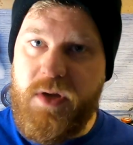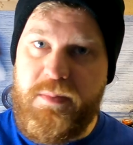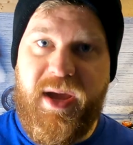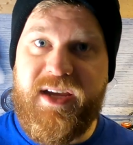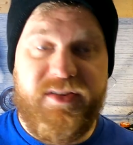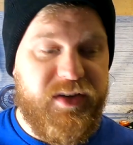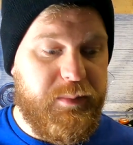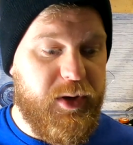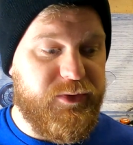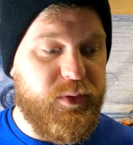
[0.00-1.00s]
back into the
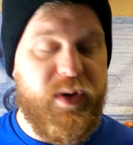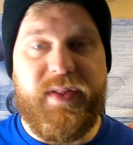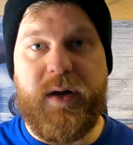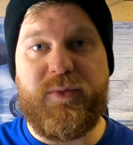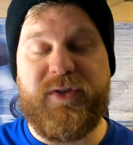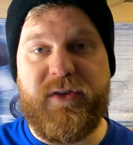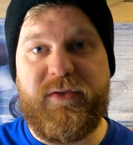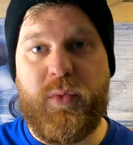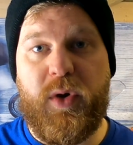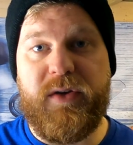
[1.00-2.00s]
bottle, and then I'm just
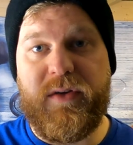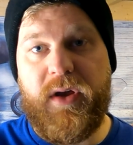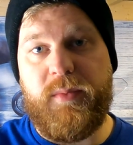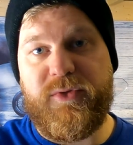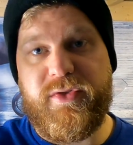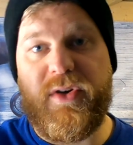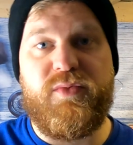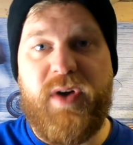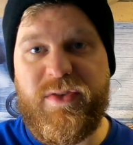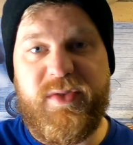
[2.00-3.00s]
going to
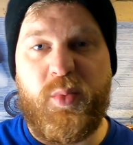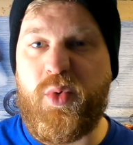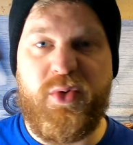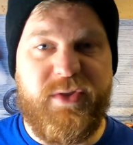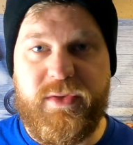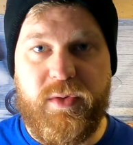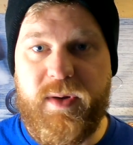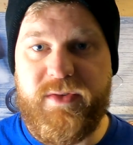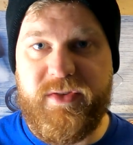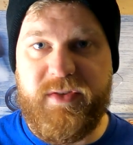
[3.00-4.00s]
run some water
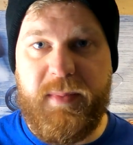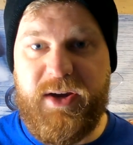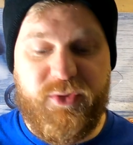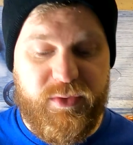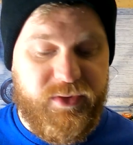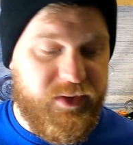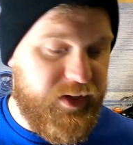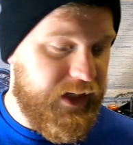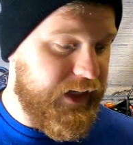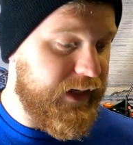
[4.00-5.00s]
through it just to make sure it's nice
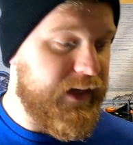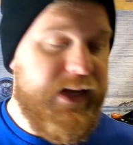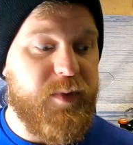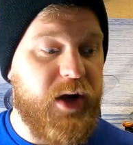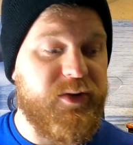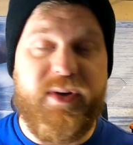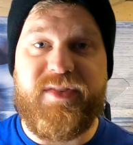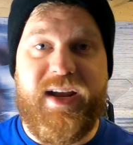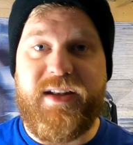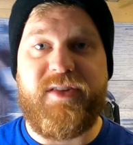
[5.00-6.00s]
and clear. I do
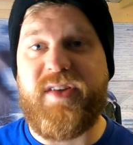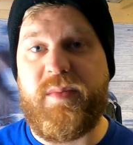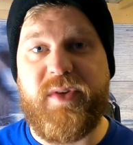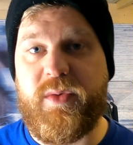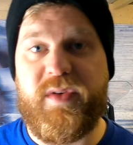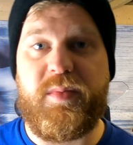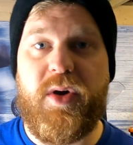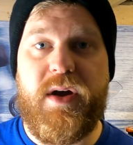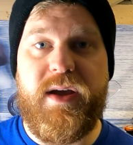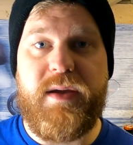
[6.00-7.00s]
exactly the same thing with
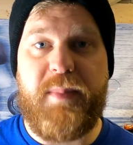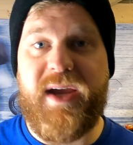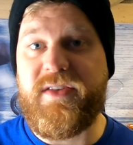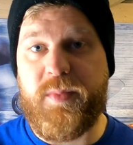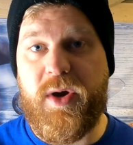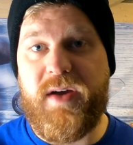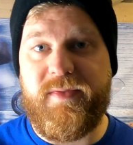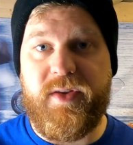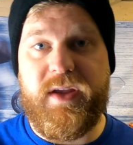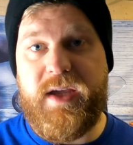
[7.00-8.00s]
my paint sprayer
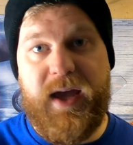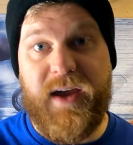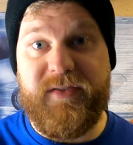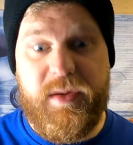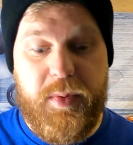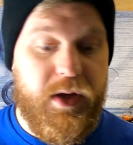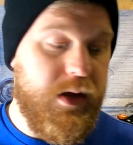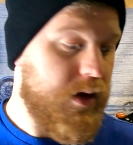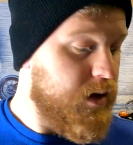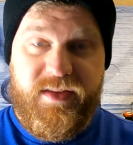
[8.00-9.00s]
for the
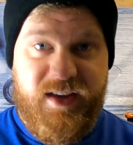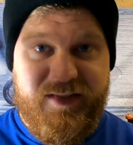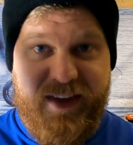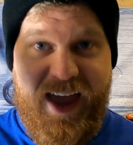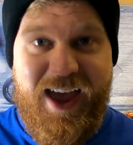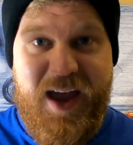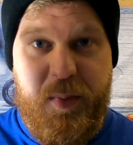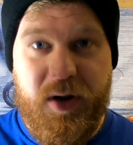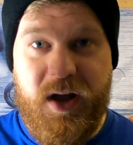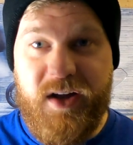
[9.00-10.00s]
XCP. This Care
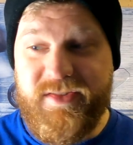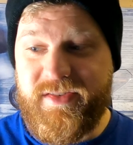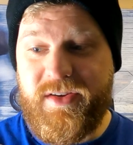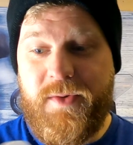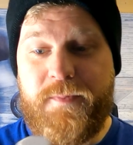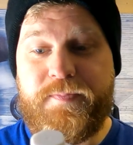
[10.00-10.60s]
Plus,